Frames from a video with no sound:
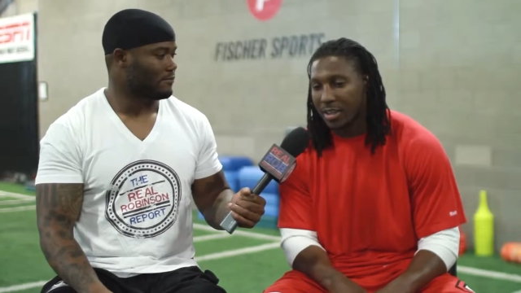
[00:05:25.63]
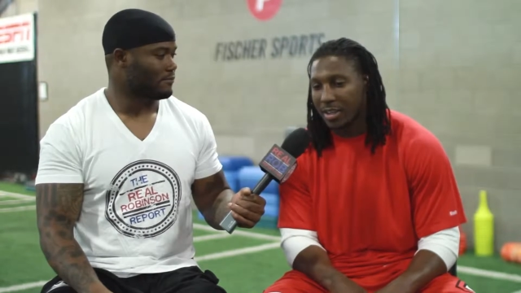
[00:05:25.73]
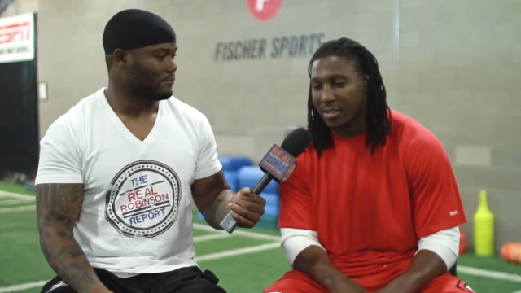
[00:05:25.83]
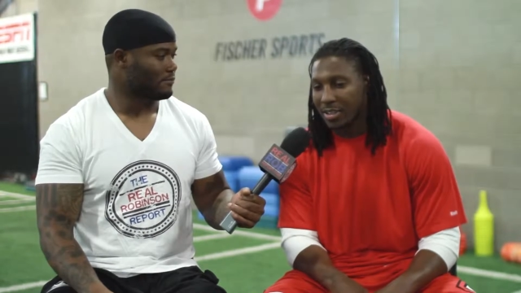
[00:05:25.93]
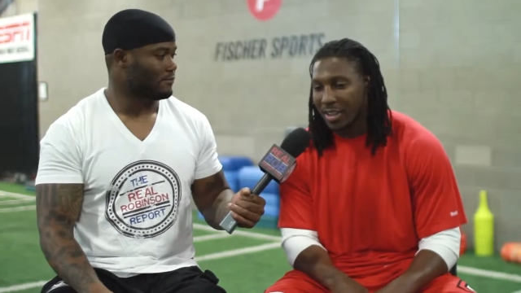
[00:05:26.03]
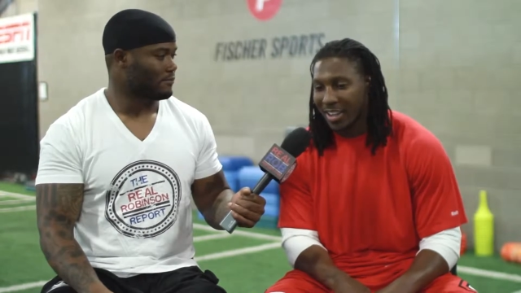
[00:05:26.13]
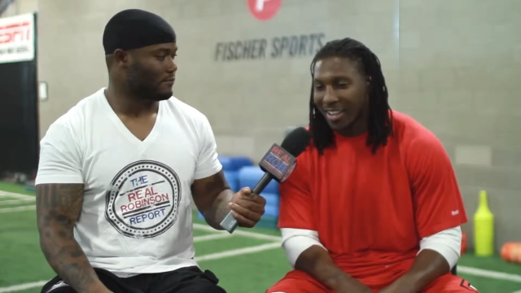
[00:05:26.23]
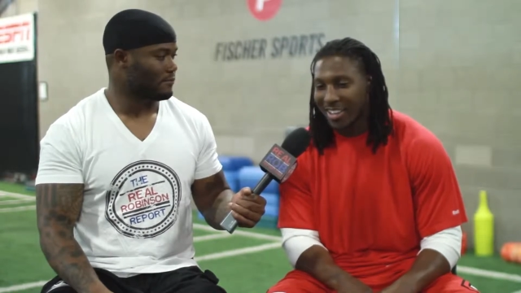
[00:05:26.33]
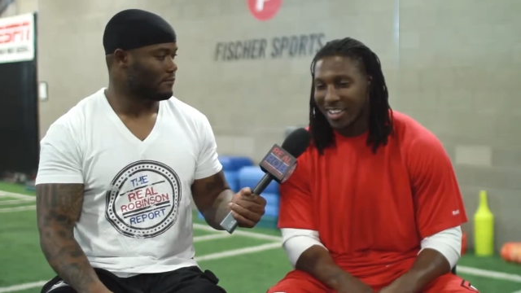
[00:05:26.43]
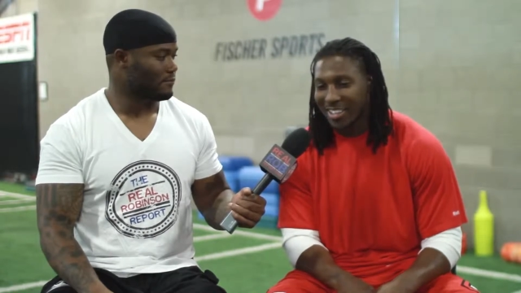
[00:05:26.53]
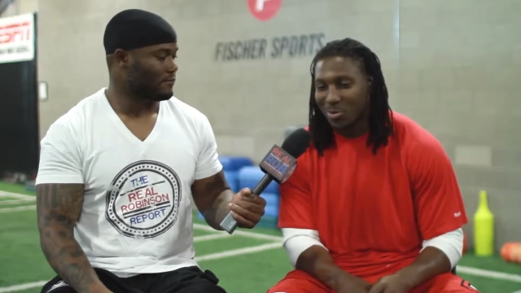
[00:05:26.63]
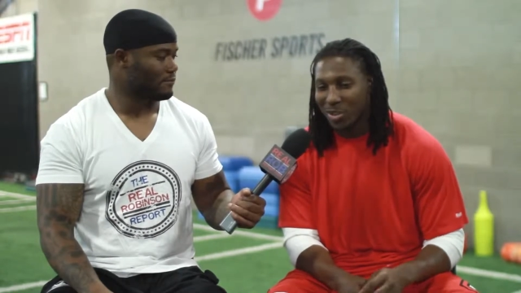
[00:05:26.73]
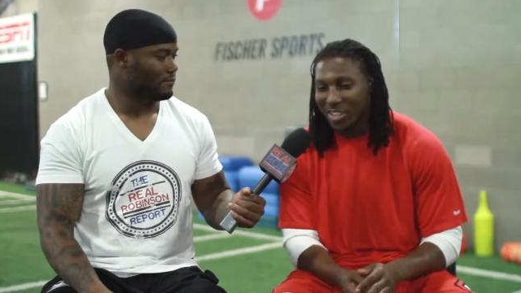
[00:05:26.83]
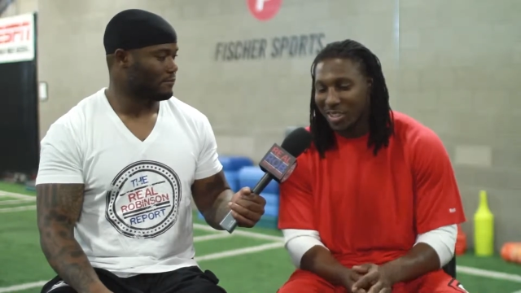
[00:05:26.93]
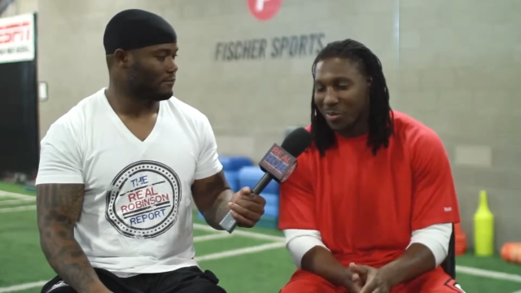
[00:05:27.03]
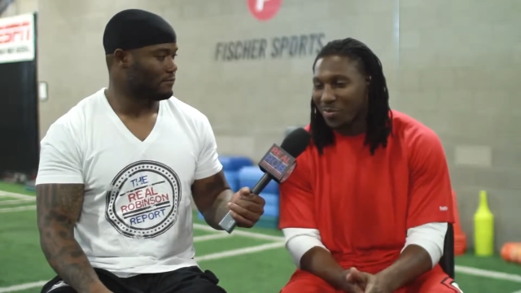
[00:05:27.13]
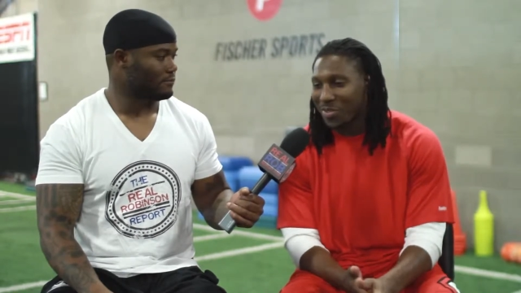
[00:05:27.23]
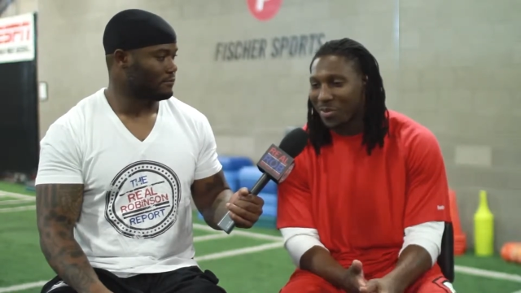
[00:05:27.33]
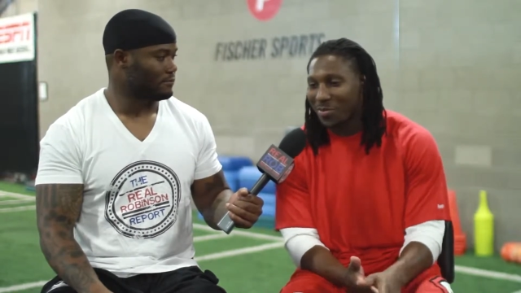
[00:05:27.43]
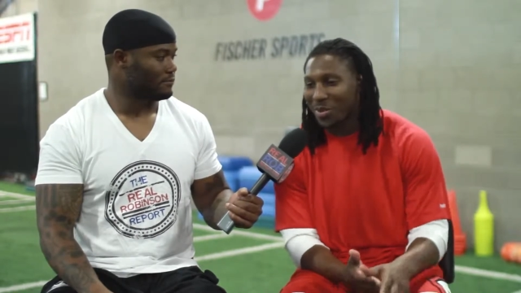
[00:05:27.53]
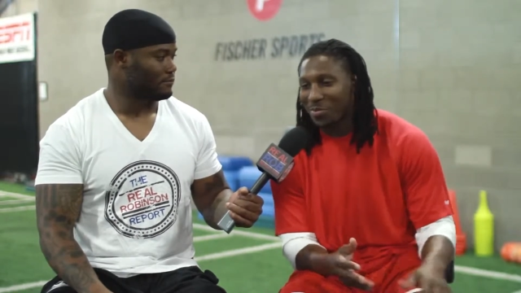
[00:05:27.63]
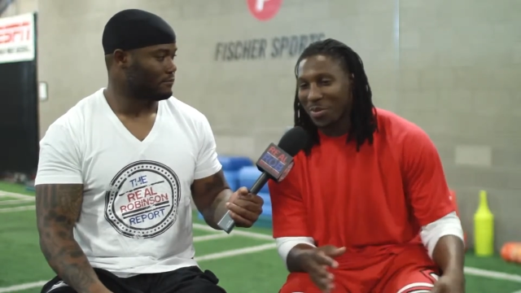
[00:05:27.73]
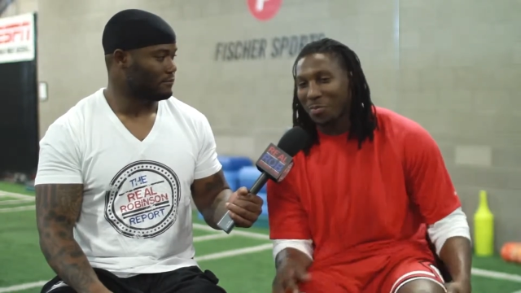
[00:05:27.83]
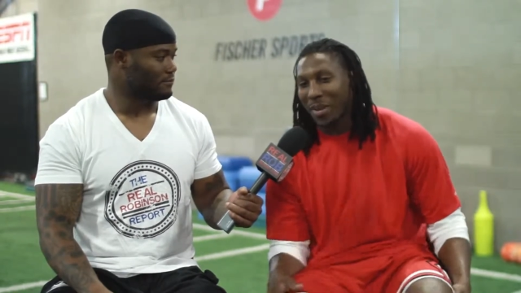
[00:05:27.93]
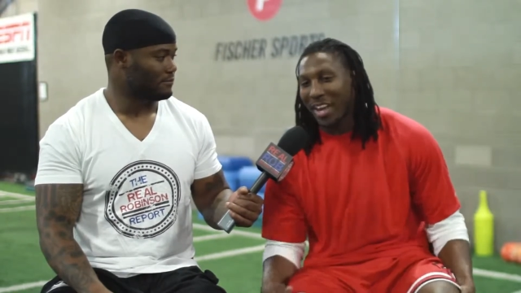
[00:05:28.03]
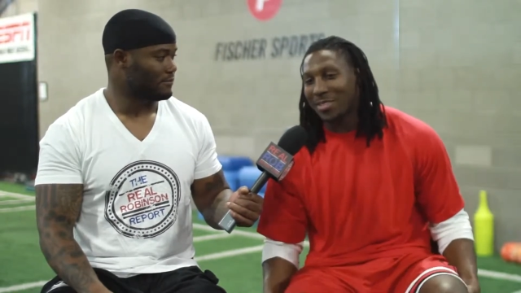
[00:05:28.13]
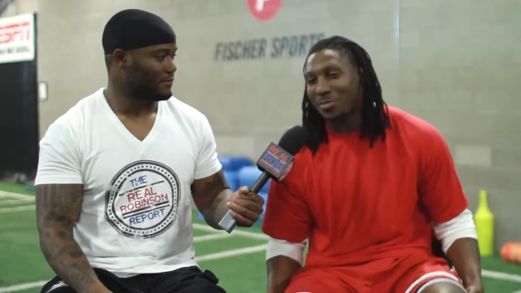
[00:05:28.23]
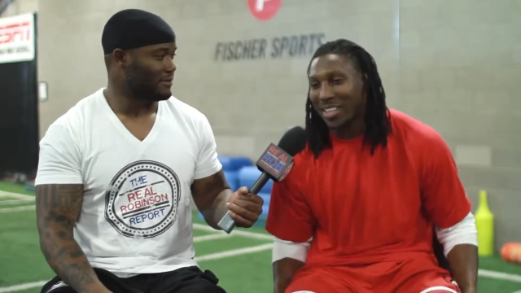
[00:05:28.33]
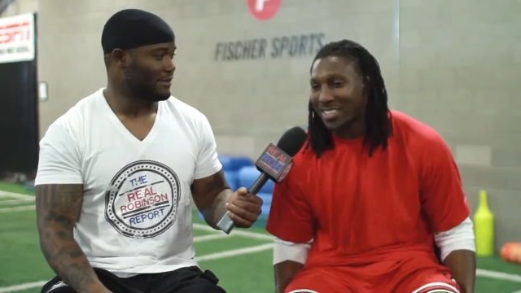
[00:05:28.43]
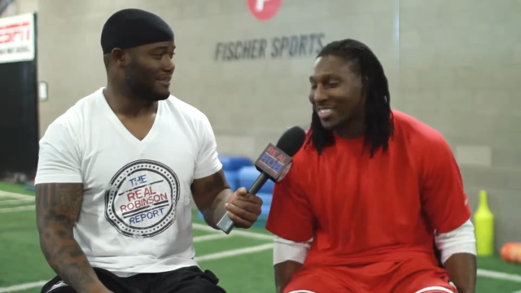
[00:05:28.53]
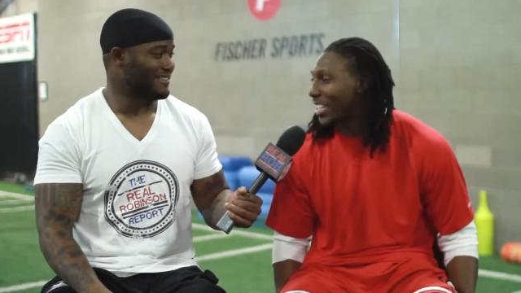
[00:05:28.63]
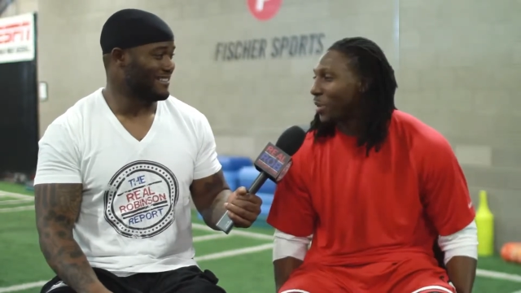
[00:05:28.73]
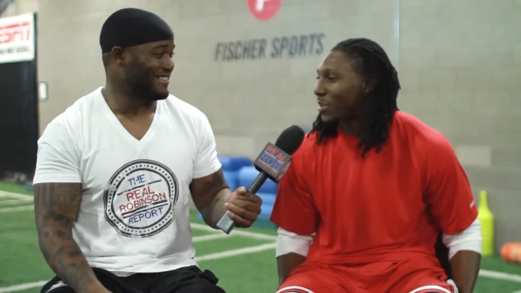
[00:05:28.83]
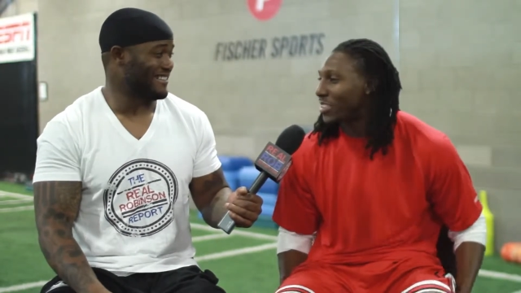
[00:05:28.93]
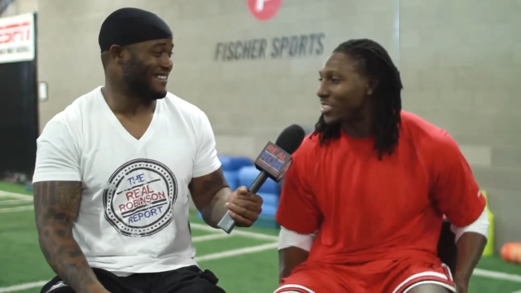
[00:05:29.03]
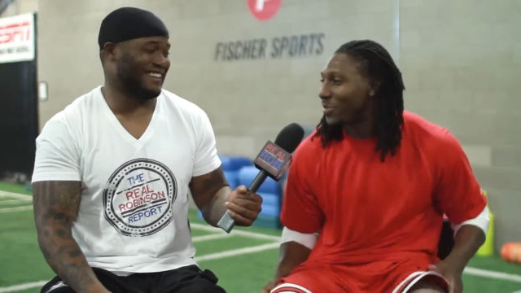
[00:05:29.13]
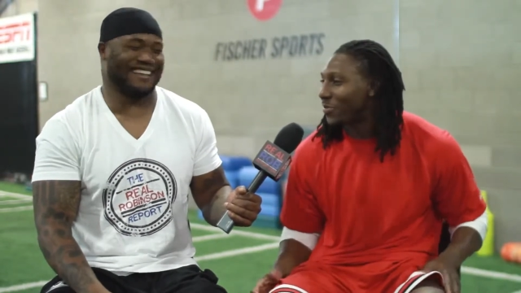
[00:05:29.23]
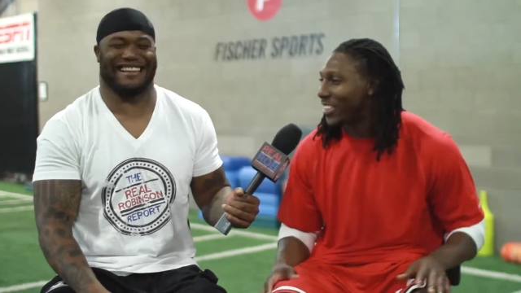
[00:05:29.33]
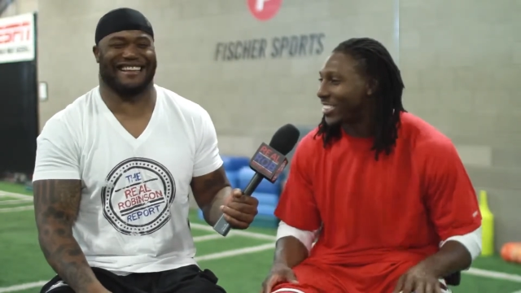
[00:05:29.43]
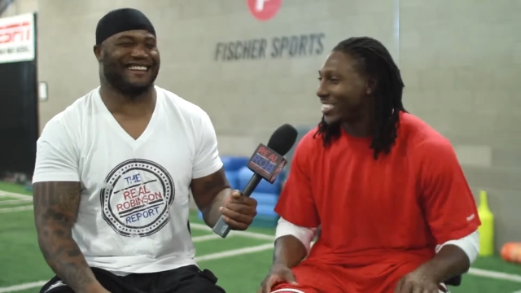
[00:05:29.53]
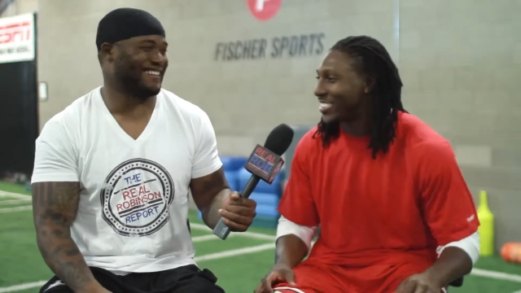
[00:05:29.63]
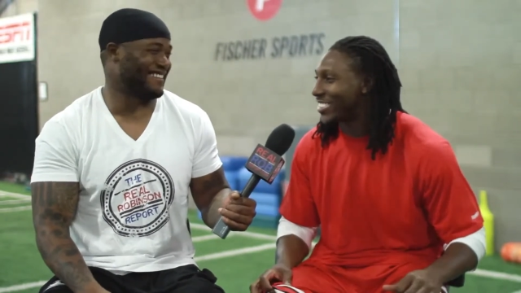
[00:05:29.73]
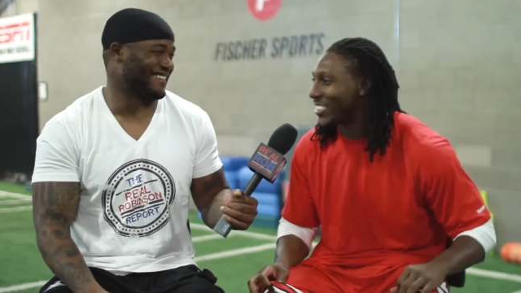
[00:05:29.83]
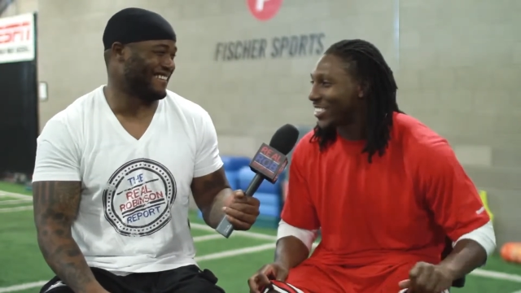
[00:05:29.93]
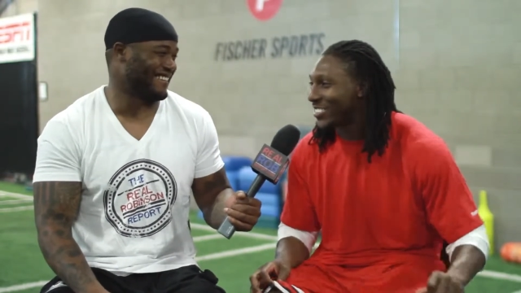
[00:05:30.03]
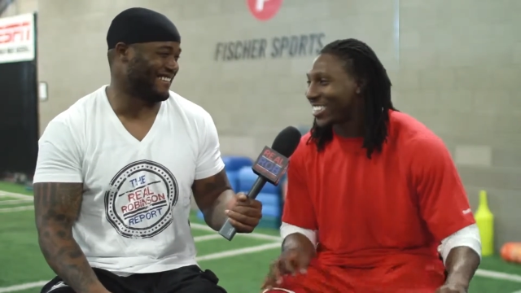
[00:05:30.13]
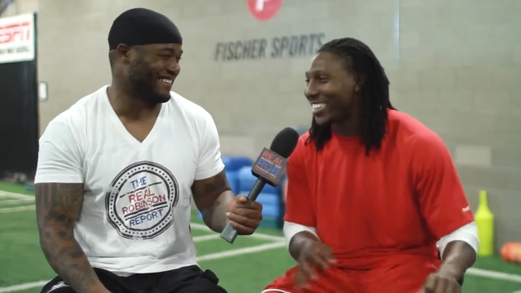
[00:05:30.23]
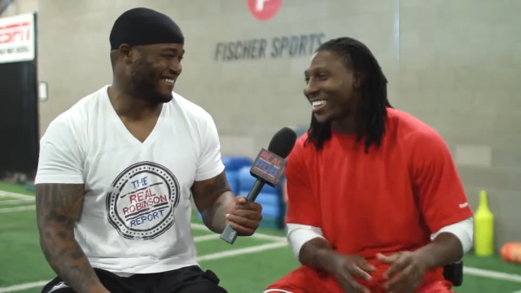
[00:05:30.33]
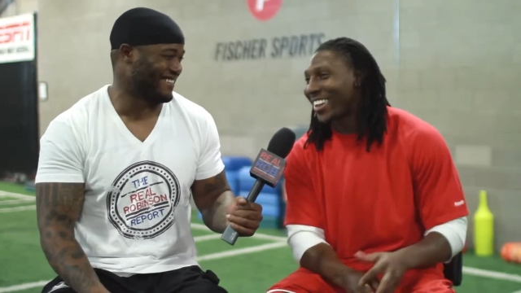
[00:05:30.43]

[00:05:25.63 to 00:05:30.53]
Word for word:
Speaker 1: get us, get us one of them, them, them, them Bassmaster Championship fish. you know what I'm saying?